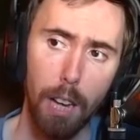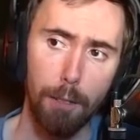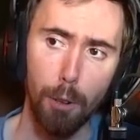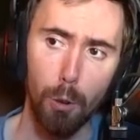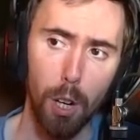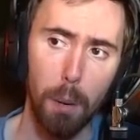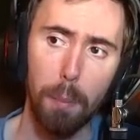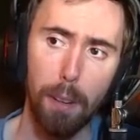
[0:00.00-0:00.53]
If
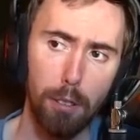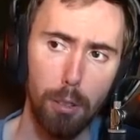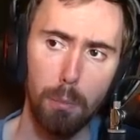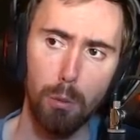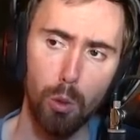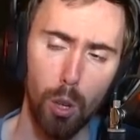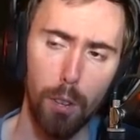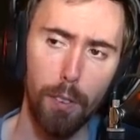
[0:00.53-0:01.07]
you want to be
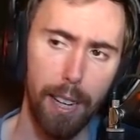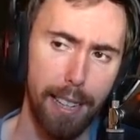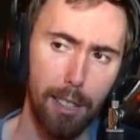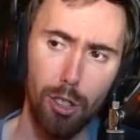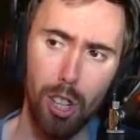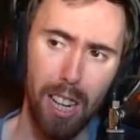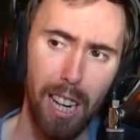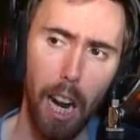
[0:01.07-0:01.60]
some sort of like a
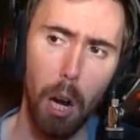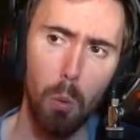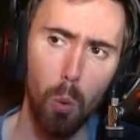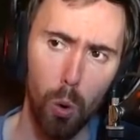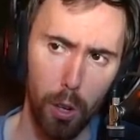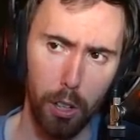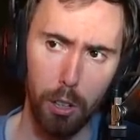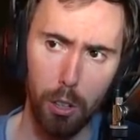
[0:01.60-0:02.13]
Jedi
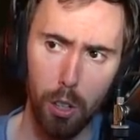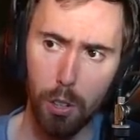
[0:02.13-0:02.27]
warrior,